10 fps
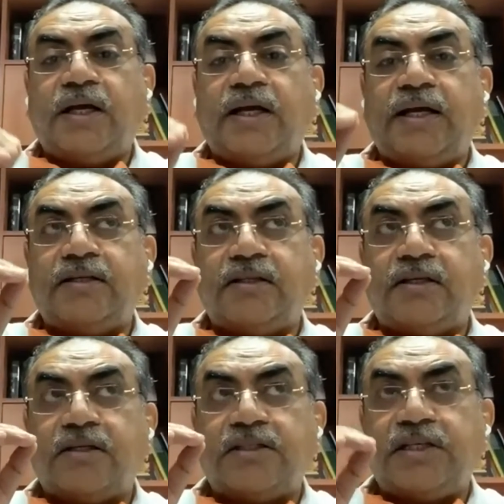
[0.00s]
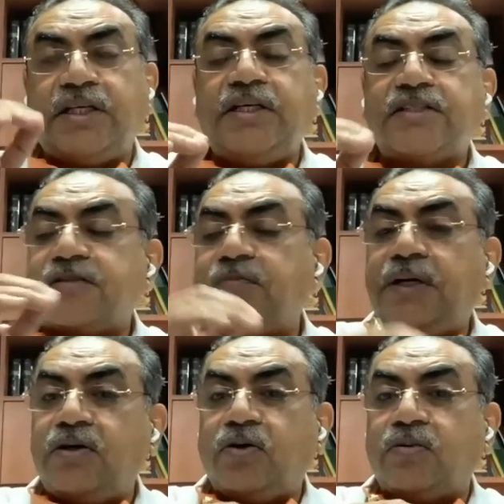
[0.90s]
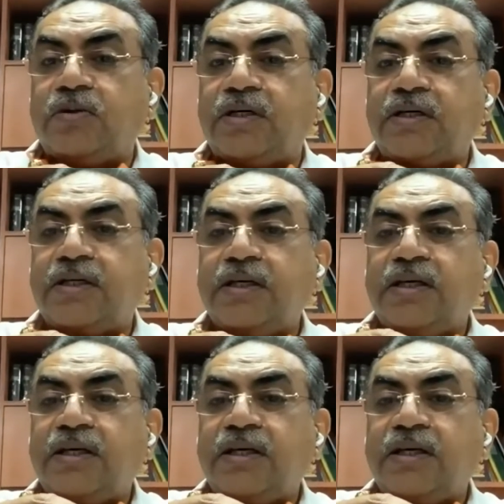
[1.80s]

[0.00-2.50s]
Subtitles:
and the tea spilled over.